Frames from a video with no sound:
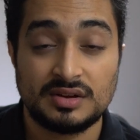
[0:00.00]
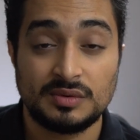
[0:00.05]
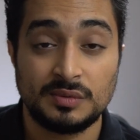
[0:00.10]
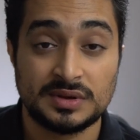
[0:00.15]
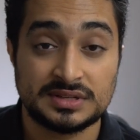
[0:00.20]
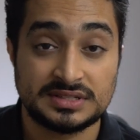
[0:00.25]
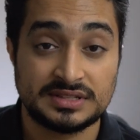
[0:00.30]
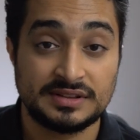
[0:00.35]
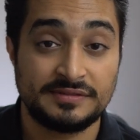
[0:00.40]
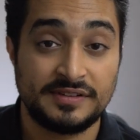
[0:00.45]

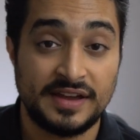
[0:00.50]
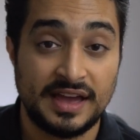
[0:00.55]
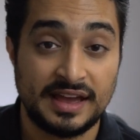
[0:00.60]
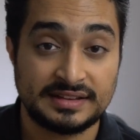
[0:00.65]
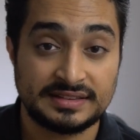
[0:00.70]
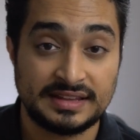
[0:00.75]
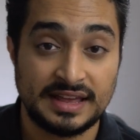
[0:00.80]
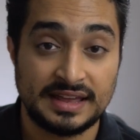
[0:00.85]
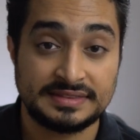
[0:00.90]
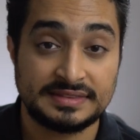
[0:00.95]
was the
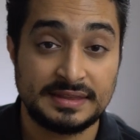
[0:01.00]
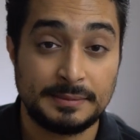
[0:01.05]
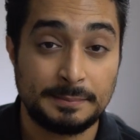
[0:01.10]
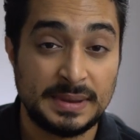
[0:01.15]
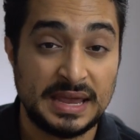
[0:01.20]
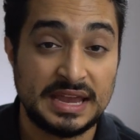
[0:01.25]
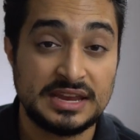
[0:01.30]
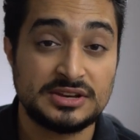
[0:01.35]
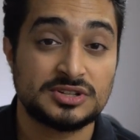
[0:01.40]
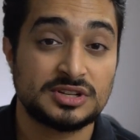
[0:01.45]
fact that the
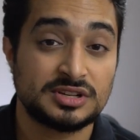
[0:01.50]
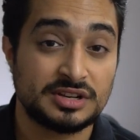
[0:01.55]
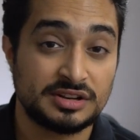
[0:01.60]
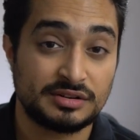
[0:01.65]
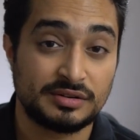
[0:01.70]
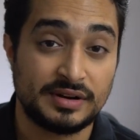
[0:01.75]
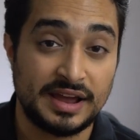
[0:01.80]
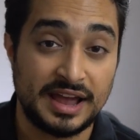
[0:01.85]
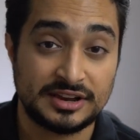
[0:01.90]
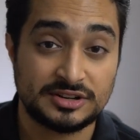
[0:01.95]
patient
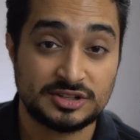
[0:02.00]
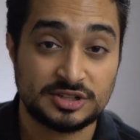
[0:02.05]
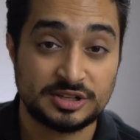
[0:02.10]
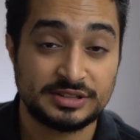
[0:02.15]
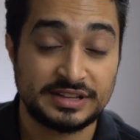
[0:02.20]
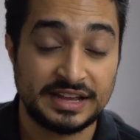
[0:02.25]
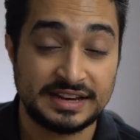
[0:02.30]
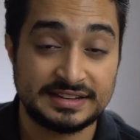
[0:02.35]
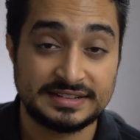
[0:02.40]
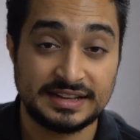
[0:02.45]

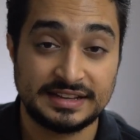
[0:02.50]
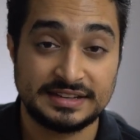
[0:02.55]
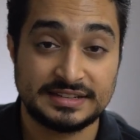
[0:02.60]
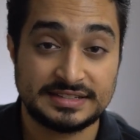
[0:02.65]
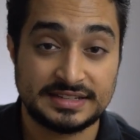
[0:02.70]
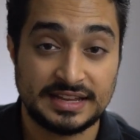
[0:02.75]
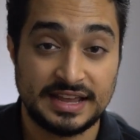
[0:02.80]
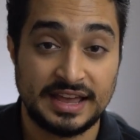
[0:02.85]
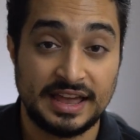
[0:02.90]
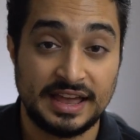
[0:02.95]
interaction that
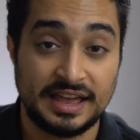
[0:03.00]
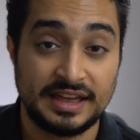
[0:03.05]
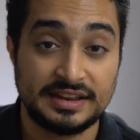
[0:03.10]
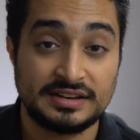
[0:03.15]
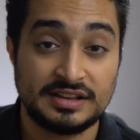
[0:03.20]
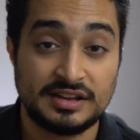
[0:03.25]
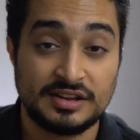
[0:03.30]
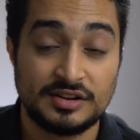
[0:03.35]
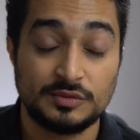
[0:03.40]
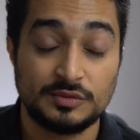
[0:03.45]
Dennis had